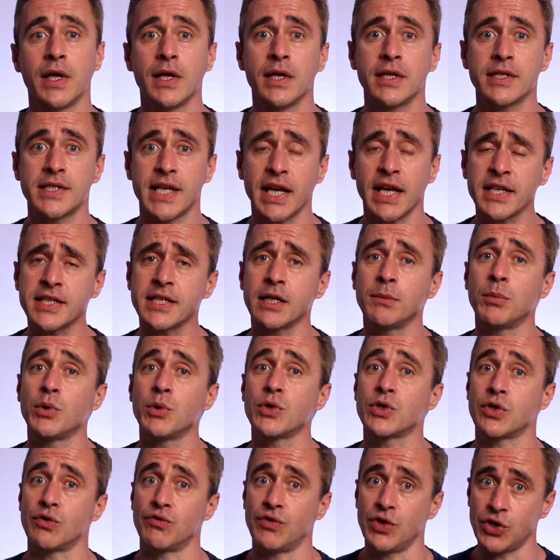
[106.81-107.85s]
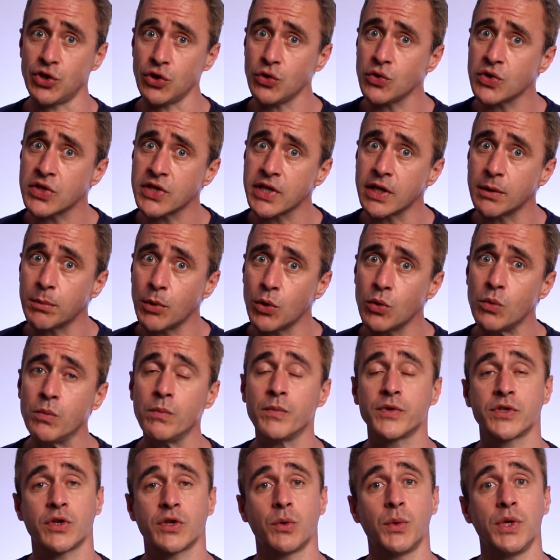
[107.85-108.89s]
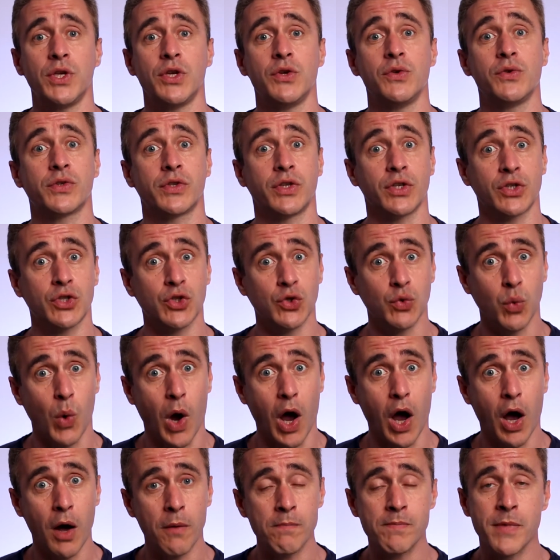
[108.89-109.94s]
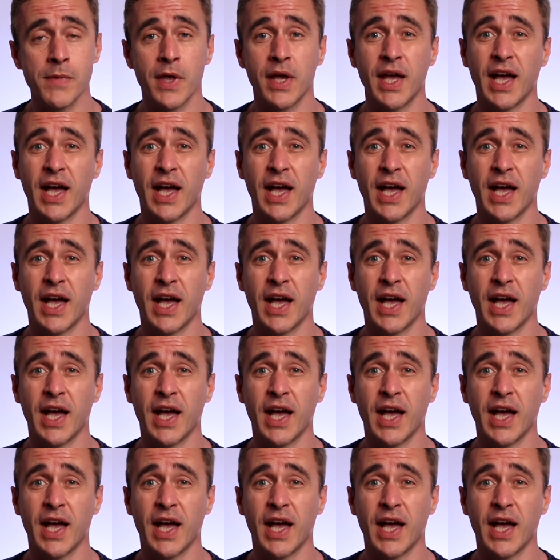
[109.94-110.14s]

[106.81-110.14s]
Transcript: Second syllable is the reduced syllable, so we use the schwa,